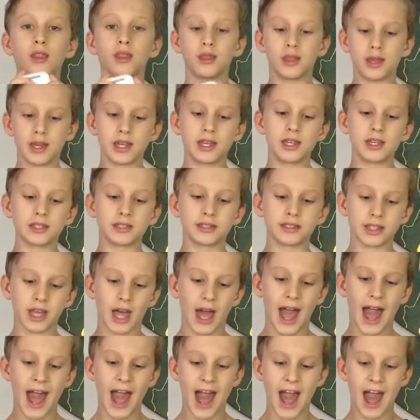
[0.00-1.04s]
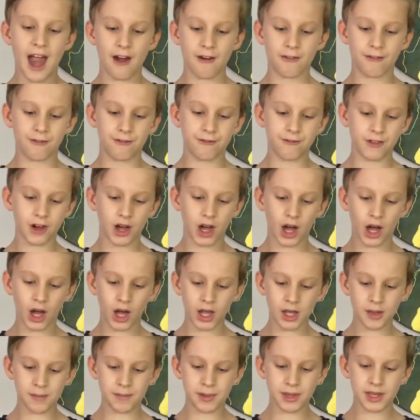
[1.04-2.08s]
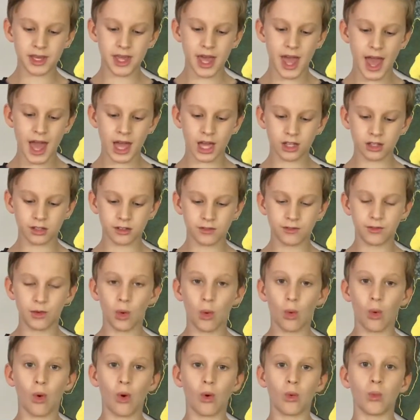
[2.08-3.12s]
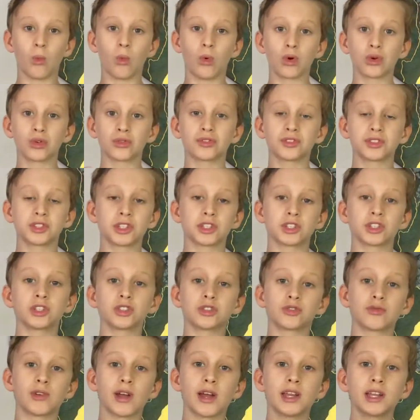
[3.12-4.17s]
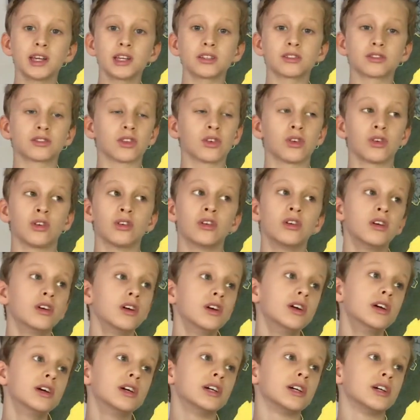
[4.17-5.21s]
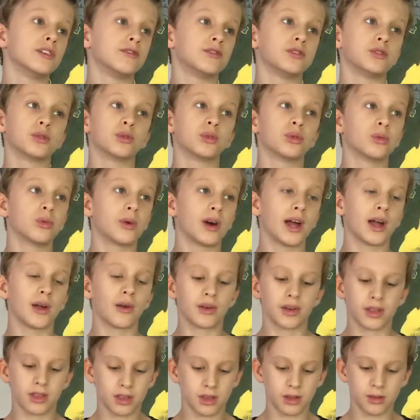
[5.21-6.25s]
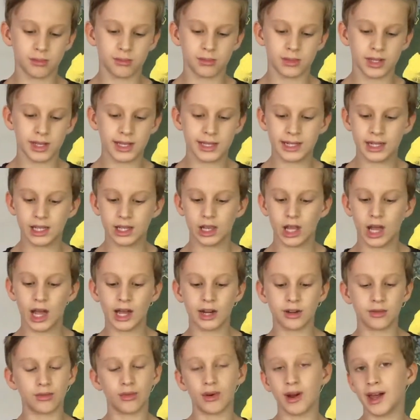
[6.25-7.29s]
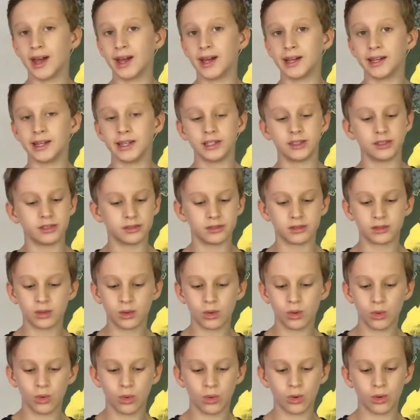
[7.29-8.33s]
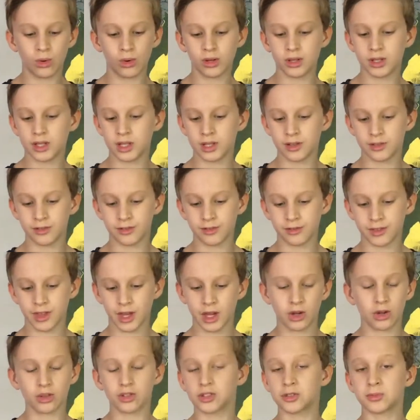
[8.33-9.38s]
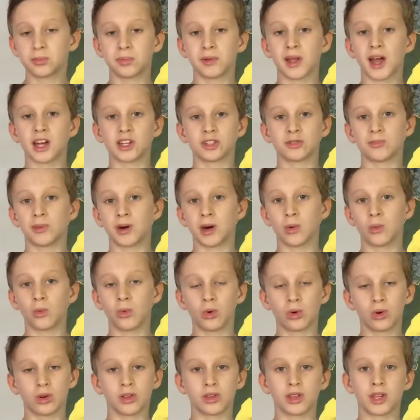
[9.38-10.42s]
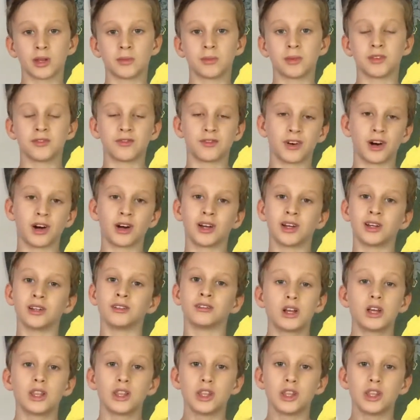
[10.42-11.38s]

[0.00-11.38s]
These have I P X four water resistance rating, so if you were wearing them in a light rain or if they got splashed by water, they'd be fine.